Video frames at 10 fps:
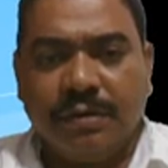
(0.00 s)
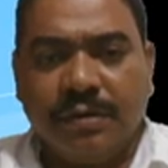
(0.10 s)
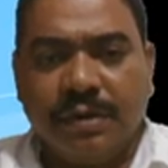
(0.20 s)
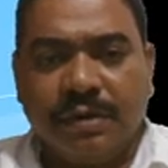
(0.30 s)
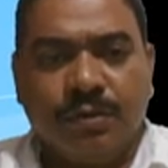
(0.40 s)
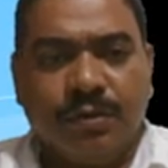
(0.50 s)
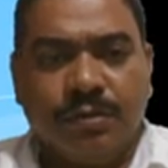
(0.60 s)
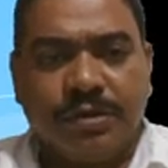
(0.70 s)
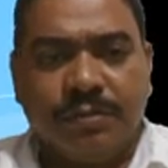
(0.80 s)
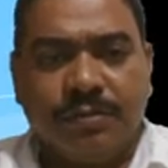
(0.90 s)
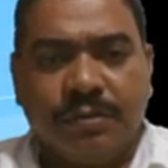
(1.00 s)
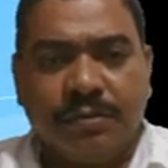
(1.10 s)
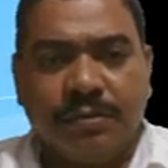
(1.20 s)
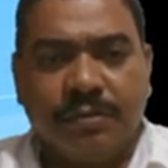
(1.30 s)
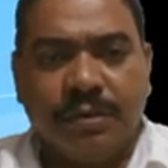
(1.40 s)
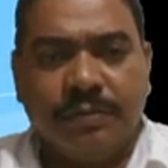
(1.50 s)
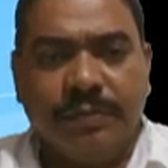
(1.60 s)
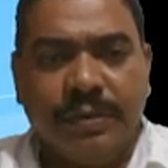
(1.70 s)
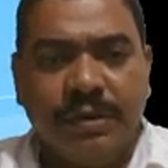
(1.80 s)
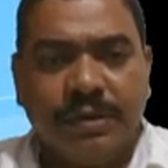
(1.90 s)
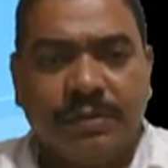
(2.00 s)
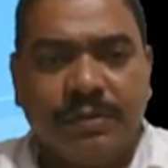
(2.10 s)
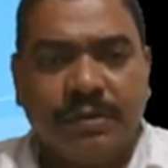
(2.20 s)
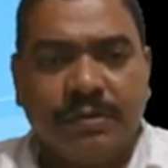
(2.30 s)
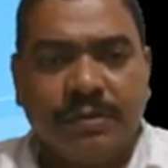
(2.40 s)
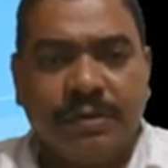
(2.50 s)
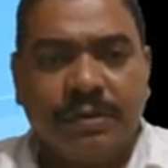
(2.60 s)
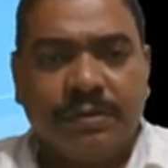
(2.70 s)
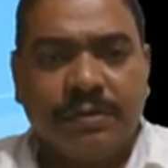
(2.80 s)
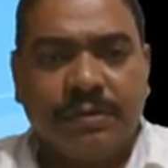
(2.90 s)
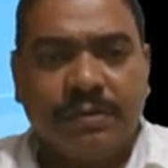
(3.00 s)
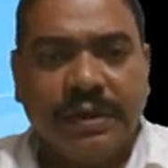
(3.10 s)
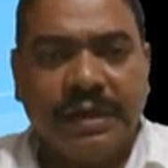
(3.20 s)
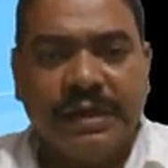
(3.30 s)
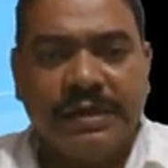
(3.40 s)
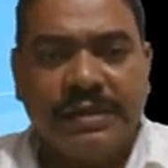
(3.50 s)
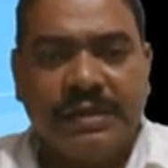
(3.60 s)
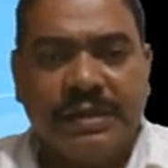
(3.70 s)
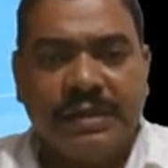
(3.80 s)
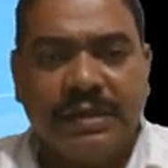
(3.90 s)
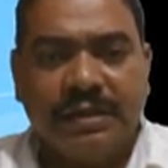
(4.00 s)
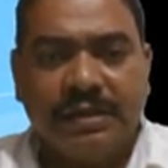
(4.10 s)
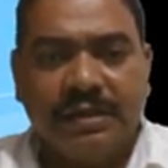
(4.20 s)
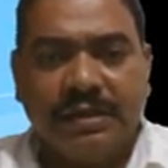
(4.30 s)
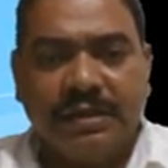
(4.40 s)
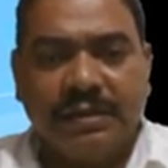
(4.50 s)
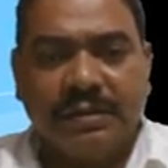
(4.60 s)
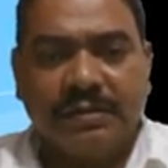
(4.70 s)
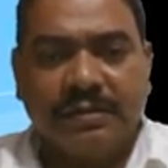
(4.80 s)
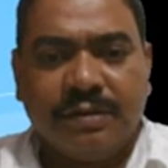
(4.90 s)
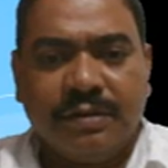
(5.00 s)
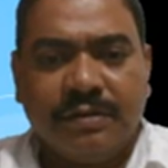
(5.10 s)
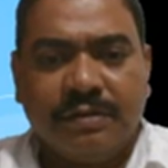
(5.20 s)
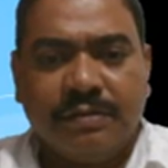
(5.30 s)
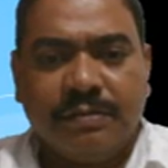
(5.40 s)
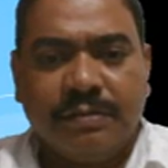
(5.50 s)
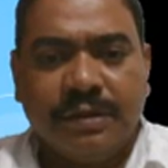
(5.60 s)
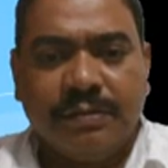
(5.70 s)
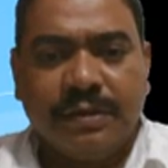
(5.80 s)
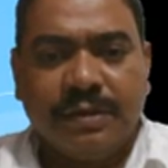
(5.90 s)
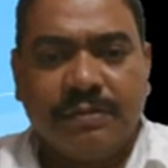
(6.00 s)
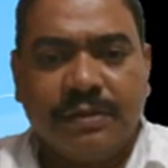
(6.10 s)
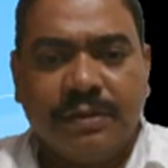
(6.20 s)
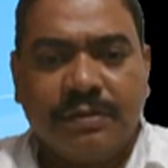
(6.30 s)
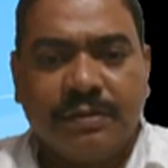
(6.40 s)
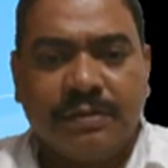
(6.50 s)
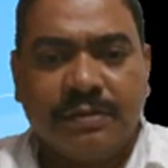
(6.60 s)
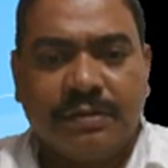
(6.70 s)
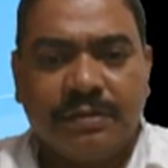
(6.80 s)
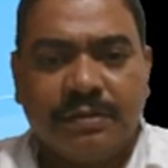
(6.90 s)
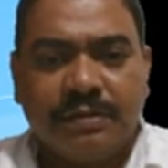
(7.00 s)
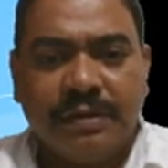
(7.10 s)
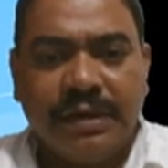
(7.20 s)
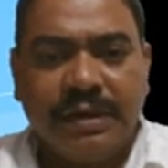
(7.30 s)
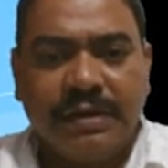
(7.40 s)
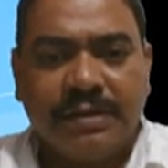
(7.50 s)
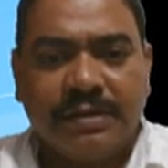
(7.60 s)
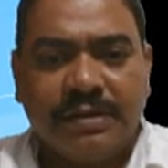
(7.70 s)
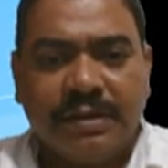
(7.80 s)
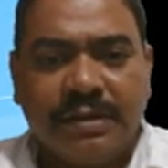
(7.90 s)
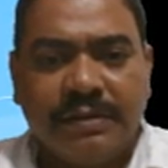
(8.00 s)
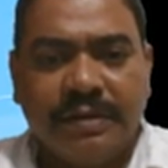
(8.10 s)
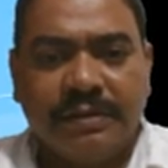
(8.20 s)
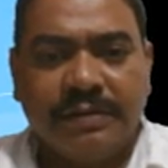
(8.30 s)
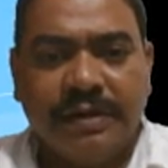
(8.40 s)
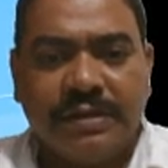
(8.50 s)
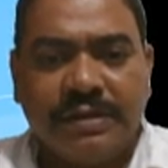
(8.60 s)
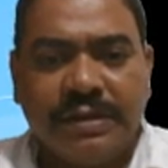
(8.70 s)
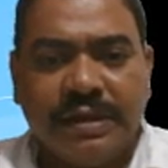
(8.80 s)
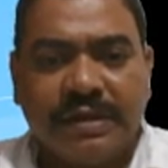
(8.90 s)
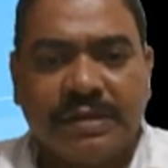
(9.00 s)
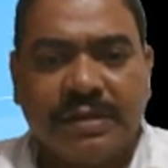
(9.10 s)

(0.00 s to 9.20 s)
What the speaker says: And go to step 2. If B is equal to 0, A is GCD. So now B becomes 0. So A is, the value of A is 6.